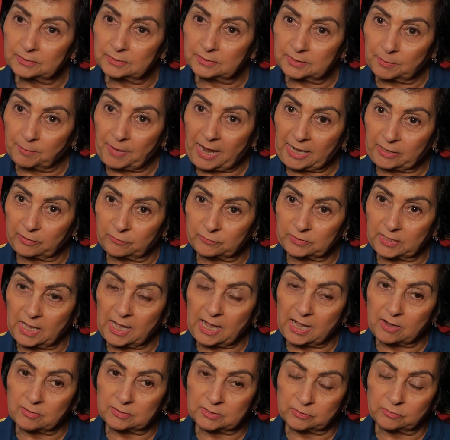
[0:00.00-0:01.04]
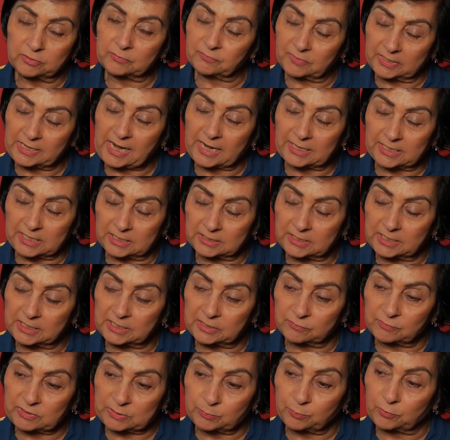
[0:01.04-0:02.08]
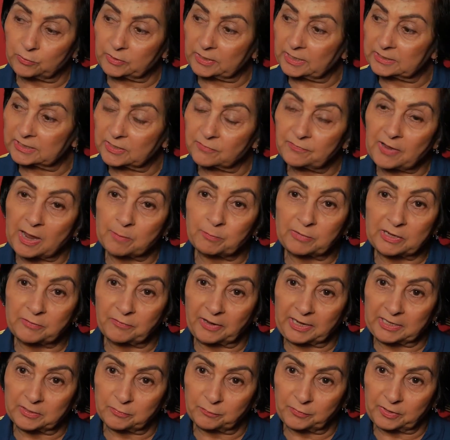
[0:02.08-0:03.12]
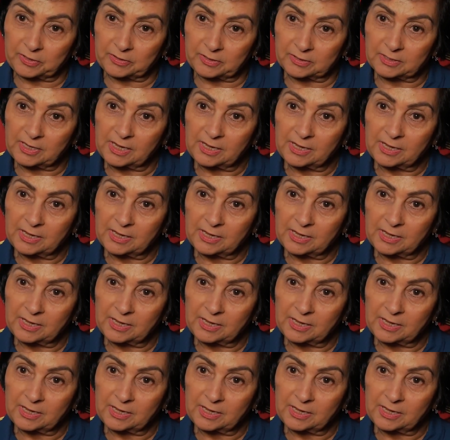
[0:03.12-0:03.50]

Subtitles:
The man of the house, or one adult ticket was bought, and the family went with.